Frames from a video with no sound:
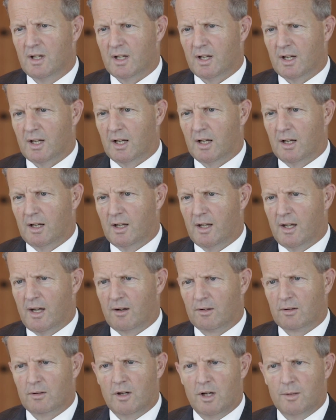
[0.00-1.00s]

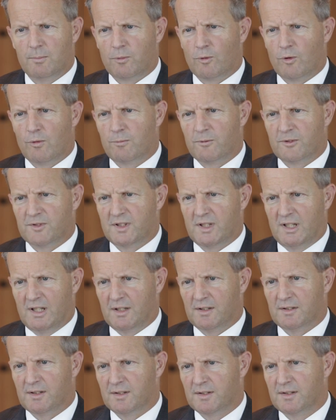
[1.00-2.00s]
Our client brought
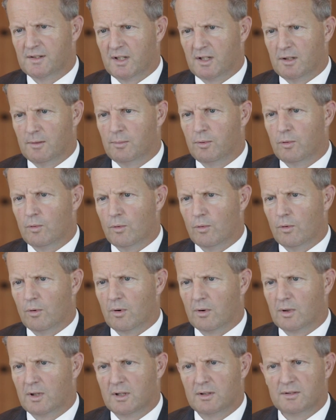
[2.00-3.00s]
proceedings in
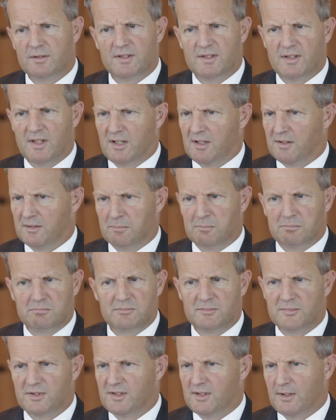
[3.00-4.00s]
Singapore seeking
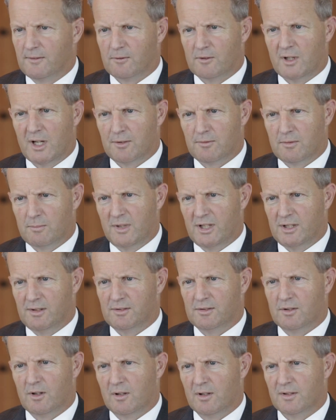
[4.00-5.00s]
several $100
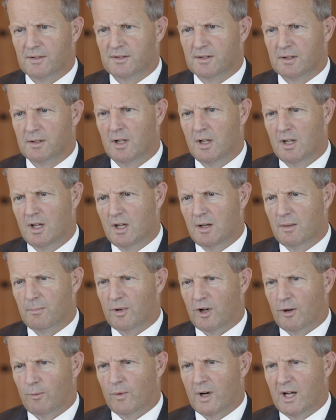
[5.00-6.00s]
million
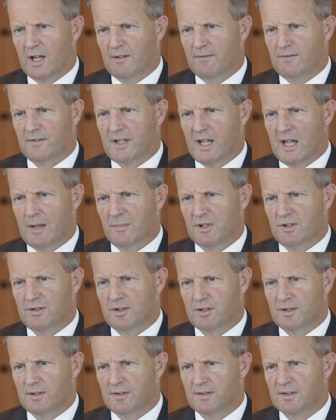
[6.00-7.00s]
by way of
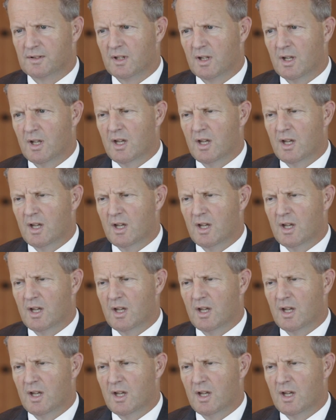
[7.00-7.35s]
damages.